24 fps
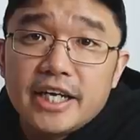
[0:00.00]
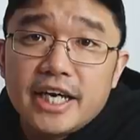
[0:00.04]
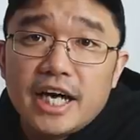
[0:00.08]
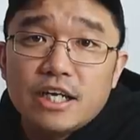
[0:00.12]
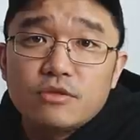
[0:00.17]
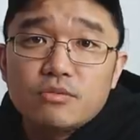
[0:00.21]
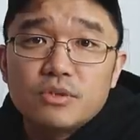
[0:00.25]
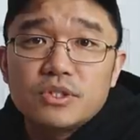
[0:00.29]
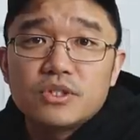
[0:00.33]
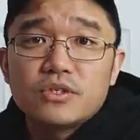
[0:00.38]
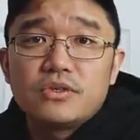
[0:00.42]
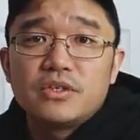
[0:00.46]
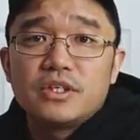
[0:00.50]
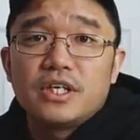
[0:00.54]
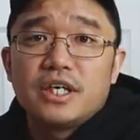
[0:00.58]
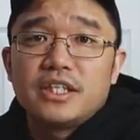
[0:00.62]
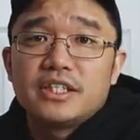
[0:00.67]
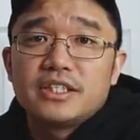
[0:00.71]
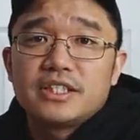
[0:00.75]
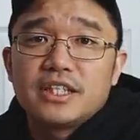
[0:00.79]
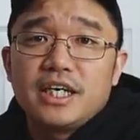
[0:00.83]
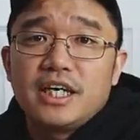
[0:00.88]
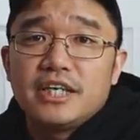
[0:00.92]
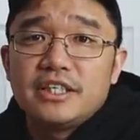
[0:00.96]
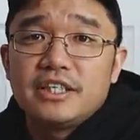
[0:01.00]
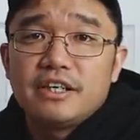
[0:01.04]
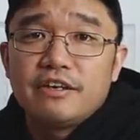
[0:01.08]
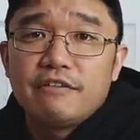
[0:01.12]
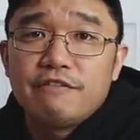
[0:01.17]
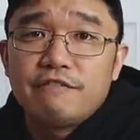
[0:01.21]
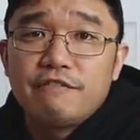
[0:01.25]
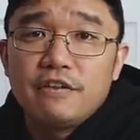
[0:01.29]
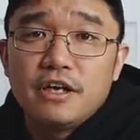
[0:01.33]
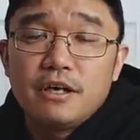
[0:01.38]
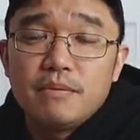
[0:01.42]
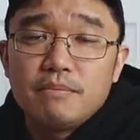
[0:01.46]
Hey guys, what's going on? It's Don
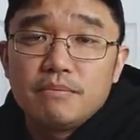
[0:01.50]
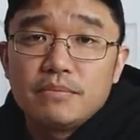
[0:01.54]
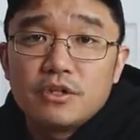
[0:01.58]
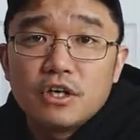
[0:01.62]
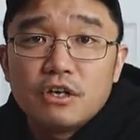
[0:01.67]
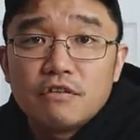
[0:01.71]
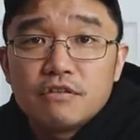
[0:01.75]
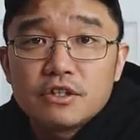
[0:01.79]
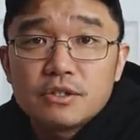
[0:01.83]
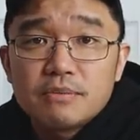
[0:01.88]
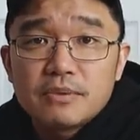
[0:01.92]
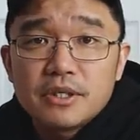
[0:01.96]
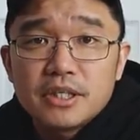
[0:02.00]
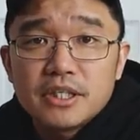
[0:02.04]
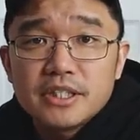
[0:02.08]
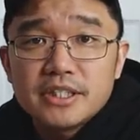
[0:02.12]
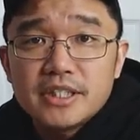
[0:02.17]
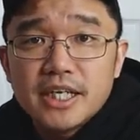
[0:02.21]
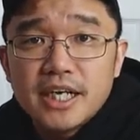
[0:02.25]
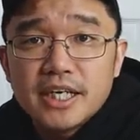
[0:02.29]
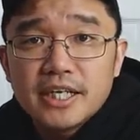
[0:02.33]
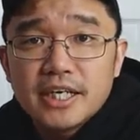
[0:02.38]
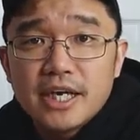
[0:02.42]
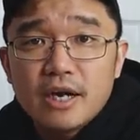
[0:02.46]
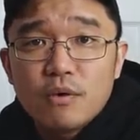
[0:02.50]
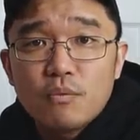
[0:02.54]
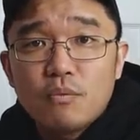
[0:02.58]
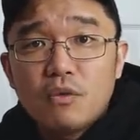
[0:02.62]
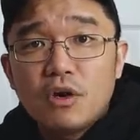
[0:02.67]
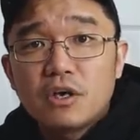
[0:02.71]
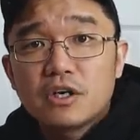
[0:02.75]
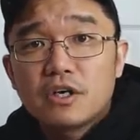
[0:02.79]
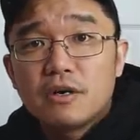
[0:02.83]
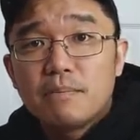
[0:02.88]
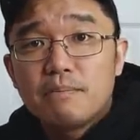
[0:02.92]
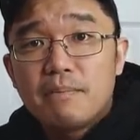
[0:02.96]
here from Nova Spirit Tech
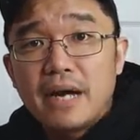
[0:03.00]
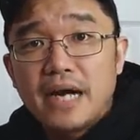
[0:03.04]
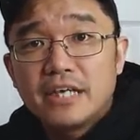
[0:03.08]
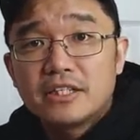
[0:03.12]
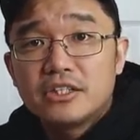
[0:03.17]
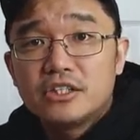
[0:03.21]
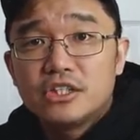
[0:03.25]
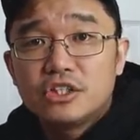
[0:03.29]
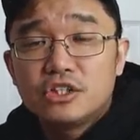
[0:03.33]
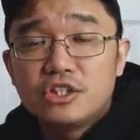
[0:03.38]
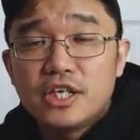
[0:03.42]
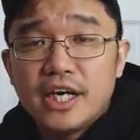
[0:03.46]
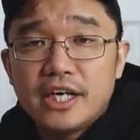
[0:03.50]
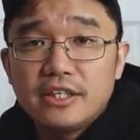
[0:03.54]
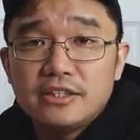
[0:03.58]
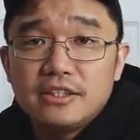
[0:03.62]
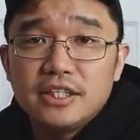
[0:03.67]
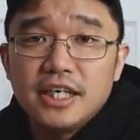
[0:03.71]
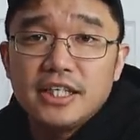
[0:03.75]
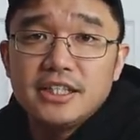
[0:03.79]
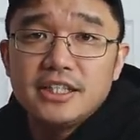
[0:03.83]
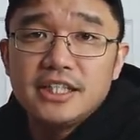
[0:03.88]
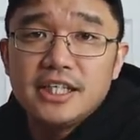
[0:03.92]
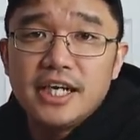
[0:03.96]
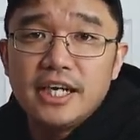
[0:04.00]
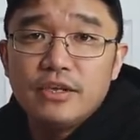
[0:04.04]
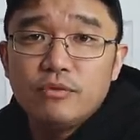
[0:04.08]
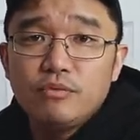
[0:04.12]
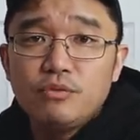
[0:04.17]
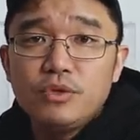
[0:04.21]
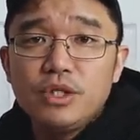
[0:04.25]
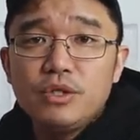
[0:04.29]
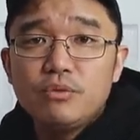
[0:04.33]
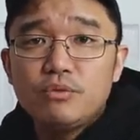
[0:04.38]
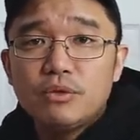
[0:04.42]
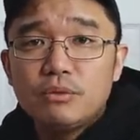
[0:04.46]
and welcome back to the channel. And today
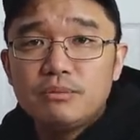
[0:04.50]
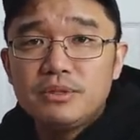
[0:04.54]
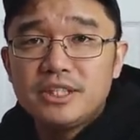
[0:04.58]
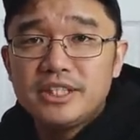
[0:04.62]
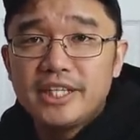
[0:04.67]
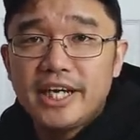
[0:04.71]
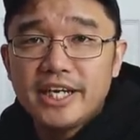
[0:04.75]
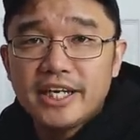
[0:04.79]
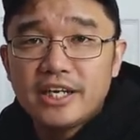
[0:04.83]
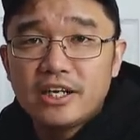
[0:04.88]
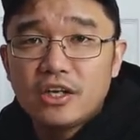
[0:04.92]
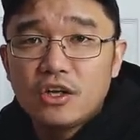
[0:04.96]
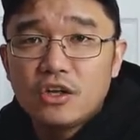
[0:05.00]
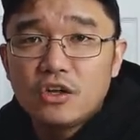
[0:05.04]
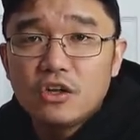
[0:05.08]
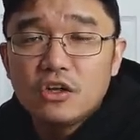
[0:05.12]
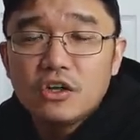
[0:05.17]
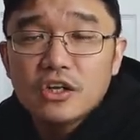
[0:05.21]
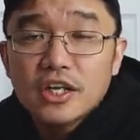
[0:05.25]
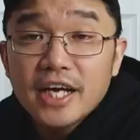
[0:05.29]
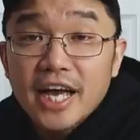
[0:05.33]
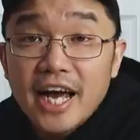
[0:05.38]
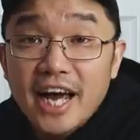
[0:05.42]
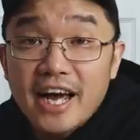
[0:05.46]
we will be taking a look